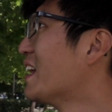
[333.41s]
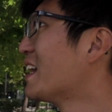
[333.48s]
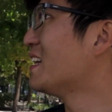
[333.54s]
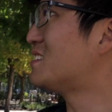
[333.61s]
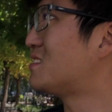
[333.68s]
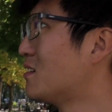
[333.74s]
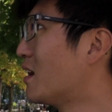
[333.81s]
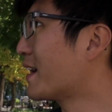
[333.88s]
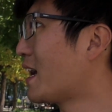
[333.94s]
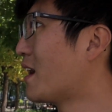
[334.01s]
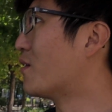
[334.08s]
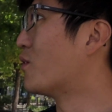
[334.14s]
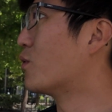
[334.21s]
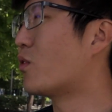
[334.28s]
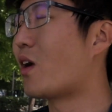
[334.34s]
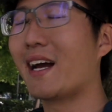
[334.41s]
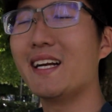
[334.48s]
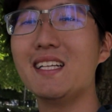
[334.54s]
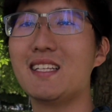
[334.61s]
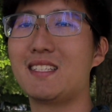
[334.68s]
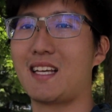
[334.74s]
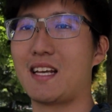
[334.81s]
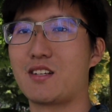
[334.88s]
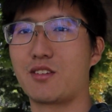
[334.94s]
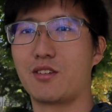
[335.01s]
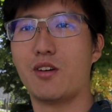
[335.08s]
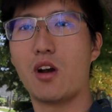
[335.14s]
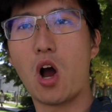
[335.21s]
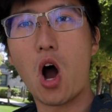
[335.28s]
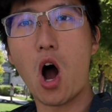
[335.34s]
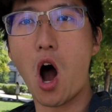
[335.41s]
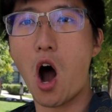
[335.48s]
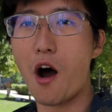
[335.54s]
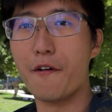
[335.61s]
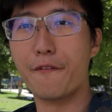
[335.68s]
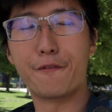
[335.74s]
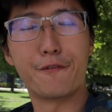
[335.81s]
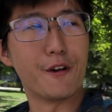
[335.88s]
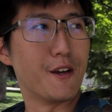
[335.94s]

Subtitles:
It's, again, right in the center of